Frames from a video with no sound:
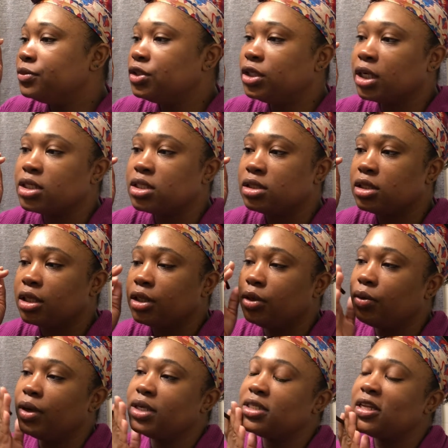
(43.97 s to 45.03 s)
Justice,
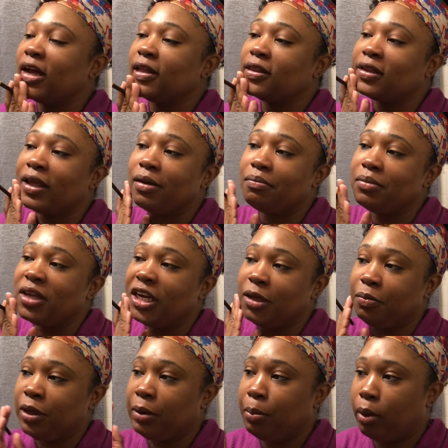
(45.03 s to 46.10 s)
Illinois. It's not that many
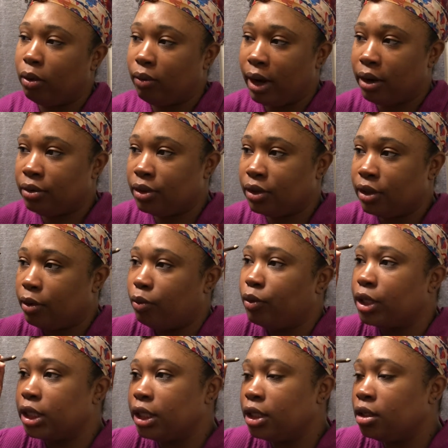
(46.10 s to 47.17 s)
people around here
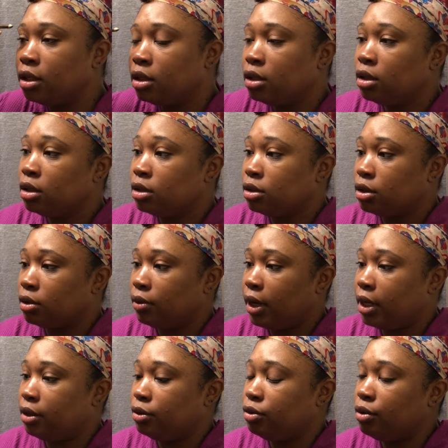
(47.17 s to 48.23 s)
really know
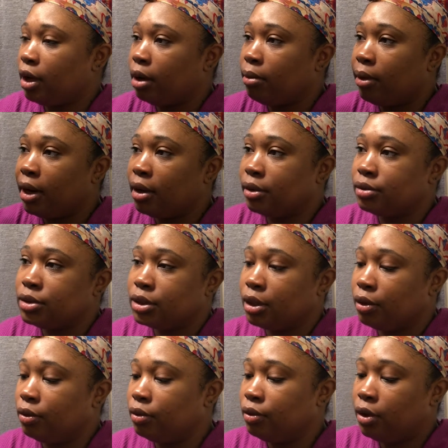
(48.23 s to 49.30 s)
how to do eyebrows. So
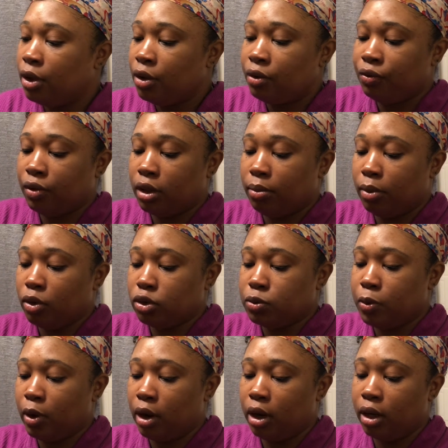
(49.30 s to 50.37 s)
for the
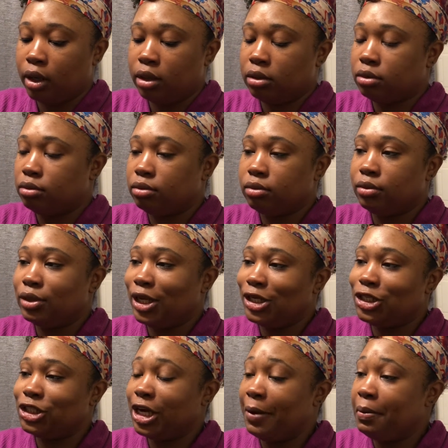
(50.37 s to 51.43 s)
most part, they
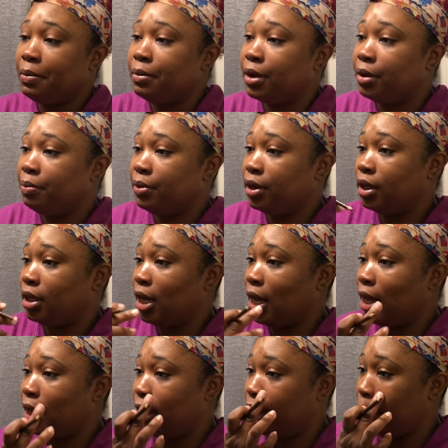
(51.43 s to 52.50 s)
shape them up and
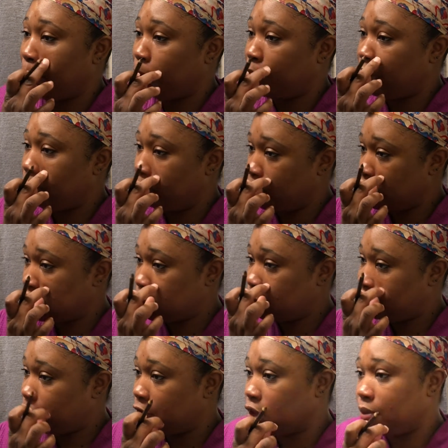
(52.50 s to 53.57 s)
I pretty much
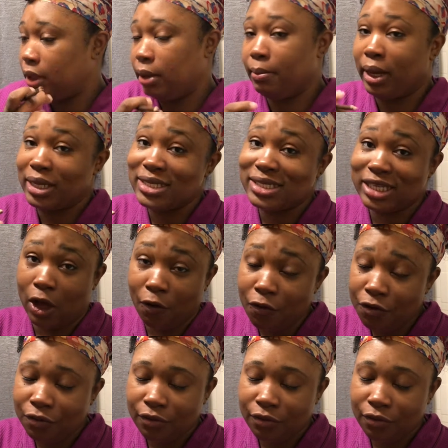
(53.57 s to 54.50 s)
fill them in myself.